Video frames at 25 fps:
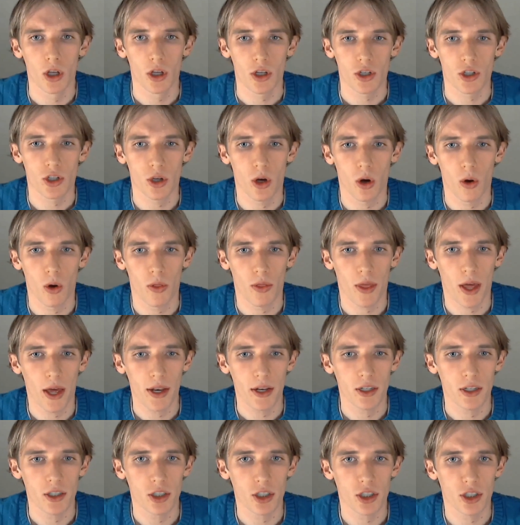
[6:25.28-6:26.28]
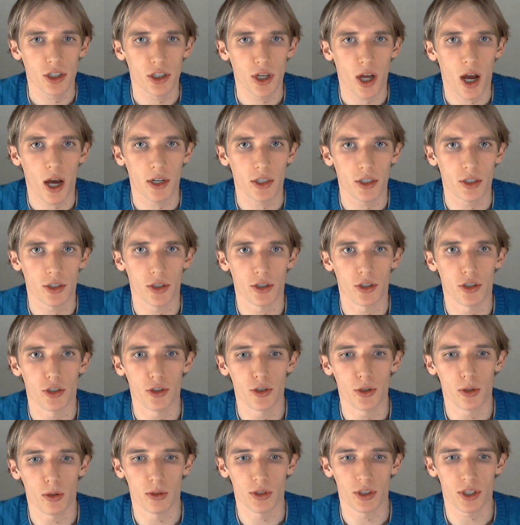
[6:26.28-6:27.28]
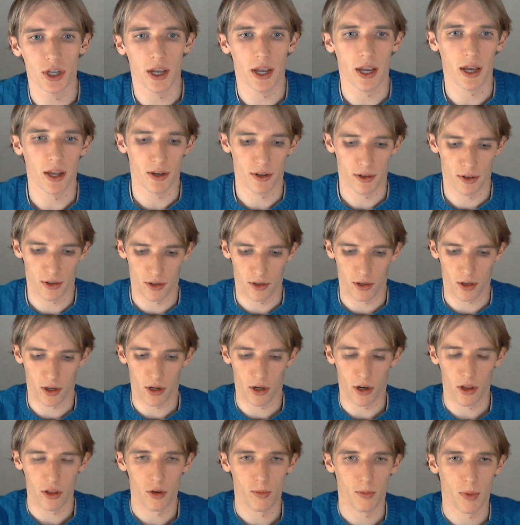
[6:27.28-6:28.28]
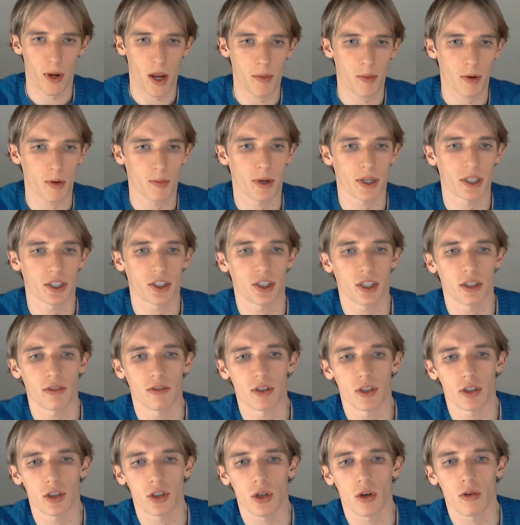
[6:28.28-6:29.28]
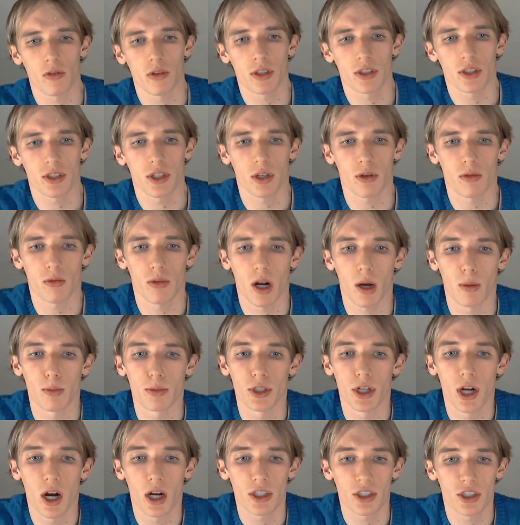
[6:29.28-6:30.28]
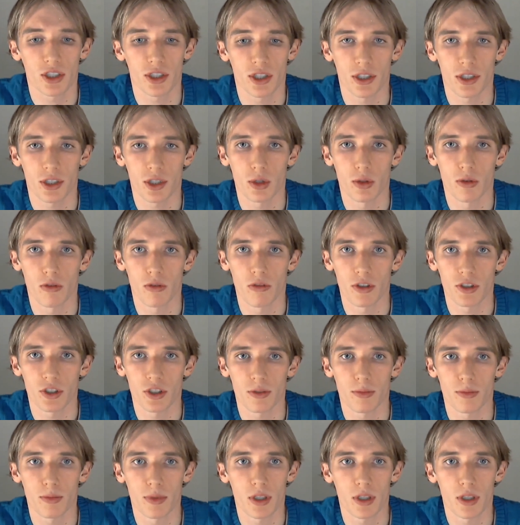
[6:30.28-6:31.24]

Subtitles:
So that is not good news, and another paper by Stephen Stowitz and Rob Johnson at the University of